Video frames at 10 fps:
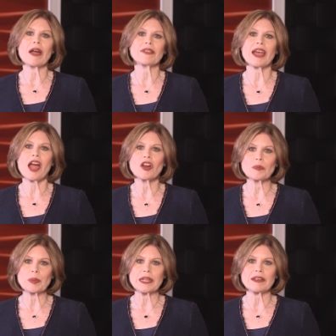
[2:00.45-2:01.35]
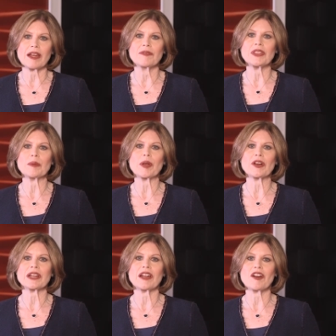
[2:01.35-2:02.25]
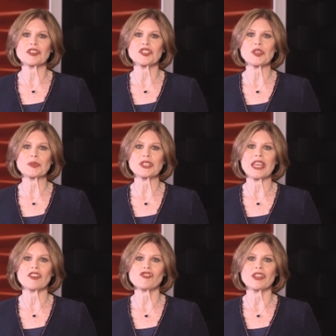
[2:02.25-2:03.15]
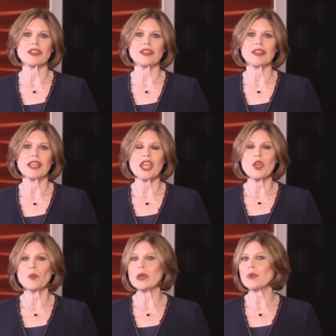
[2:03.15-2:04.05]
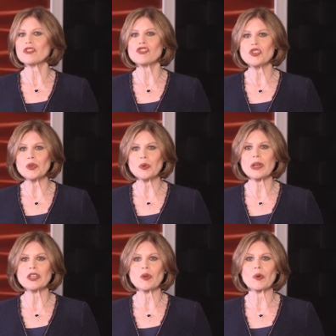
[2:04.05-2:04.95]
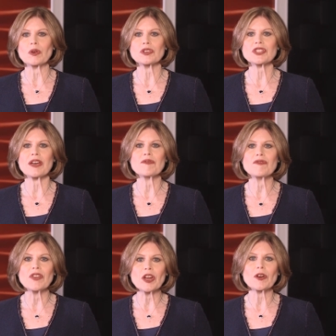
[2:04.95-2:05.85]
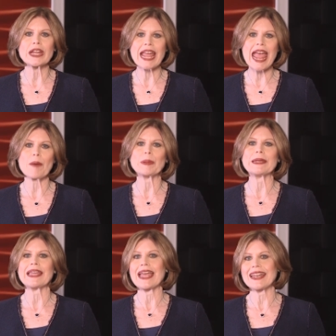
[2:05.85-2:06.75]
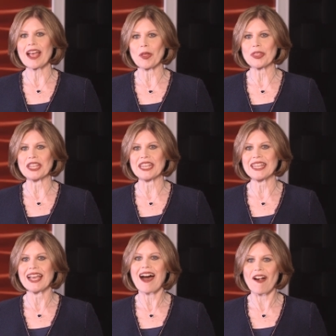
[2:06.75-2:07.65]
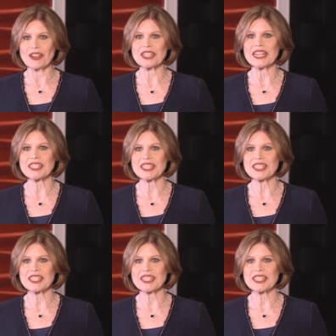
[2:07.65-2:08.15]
are the heartbeat of the American Heart Association. We wish you and yours a very happy and healthy holiday